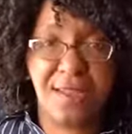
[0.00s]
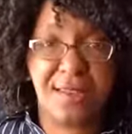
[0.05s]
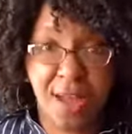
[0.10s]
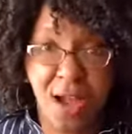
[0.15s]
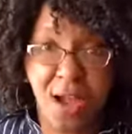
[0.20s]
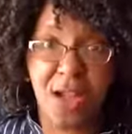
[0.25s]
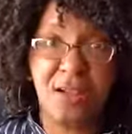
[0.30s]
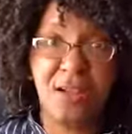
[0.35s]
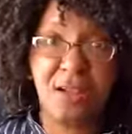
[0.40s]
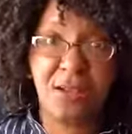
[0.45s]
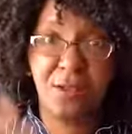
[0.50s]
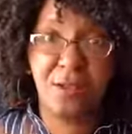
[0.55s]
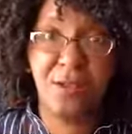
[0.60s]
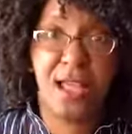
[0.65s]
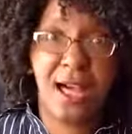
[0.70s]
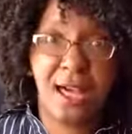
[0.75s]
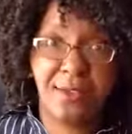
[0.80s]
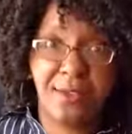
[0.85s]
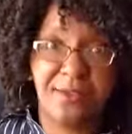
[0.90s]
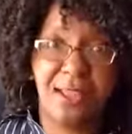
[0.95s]
It's hard to go
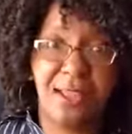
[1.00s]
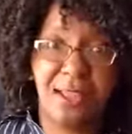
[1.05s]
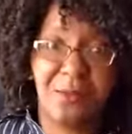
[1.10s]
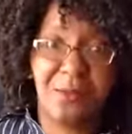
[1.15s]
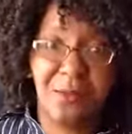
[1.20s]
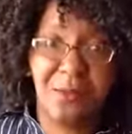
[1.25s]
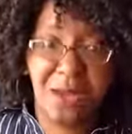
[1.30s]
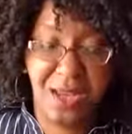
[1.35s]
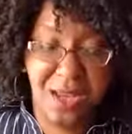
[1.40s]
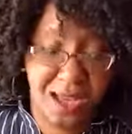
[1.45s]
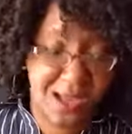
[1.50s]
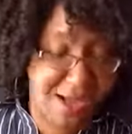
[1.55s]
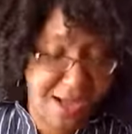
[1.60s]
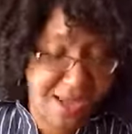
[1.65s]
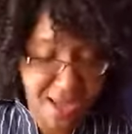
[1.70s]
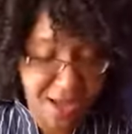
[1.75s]
live like I'm doing now.